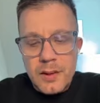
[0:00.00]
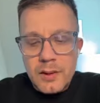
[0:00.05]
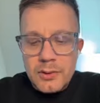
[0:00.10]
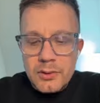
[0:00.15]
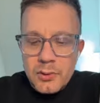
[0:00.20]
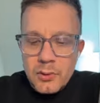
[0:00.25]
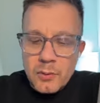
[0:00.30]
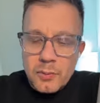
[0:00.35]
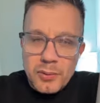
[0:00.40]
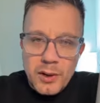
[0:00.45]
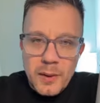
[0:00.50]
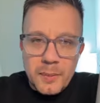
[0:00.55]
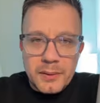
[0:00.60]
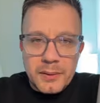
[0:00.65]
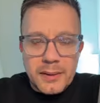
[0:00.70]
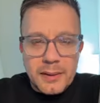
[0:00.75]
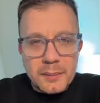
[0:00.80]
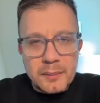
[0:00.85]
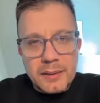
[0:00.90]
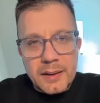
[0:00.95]
To
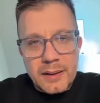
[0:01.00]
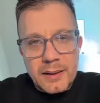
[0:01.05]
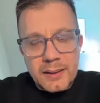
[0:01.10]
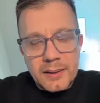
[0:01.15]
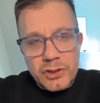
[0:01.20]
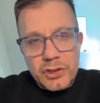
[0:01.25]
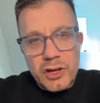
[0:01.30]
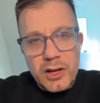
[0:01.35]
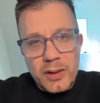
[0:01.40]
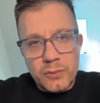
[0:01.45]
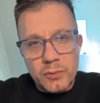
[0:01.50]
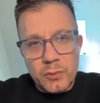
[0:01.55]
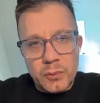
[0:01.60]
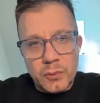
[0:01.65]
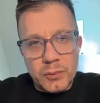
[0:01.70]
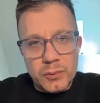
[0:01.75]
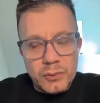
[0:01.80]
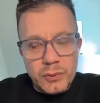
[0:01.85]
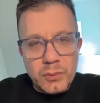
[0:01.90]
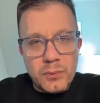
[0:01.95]
properly apply the chain
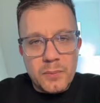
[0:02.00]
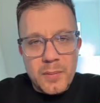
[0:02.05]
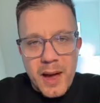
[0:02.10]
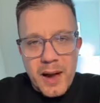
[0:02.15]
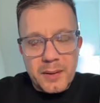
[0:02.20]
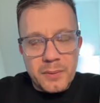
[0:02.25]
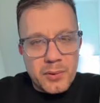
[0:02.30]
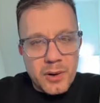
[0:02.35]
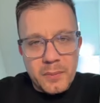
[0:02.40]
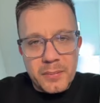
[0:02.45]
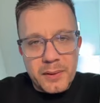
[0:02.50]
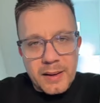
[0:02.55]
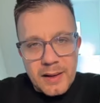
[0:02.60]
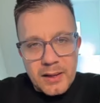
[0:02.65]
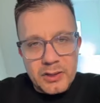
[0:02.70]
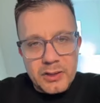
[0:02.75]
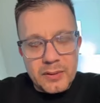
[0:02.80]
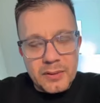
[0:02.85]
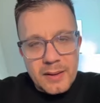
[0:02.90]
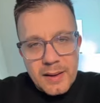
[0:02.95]
rule to
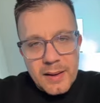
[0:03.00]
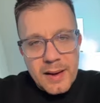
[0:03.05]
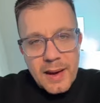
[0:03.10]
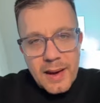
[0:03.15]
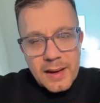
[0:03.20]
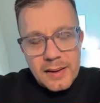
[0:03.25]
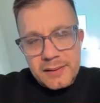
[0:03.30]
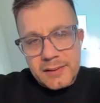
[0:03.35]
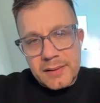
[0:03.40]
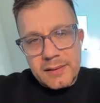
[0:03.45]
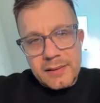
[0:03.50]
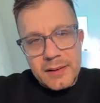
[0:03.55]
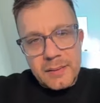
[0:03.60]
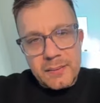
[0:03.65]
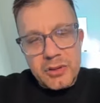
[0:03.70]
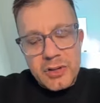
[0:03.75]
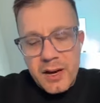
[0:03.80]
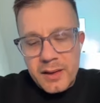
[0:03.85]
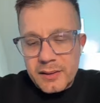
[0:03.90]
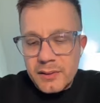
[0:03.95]
backpropagation, as is the
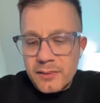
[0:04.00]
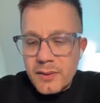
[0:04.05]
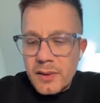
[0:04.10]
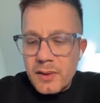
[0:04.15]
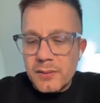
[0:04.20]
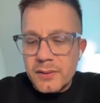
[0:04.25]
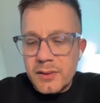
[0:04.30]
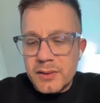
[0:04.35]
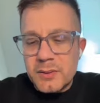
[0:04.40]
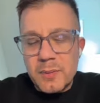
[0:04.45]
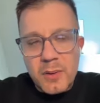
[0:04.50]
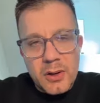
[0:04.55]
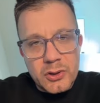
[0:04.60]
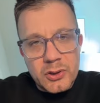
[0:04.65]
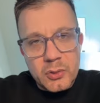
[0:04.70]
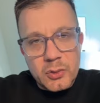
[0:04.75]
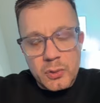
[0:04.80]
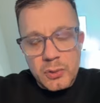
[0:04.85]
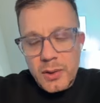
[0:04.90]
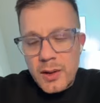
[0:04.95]
objective of this
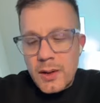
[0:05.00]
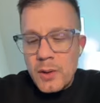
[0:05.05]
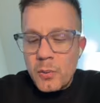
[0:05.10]
module,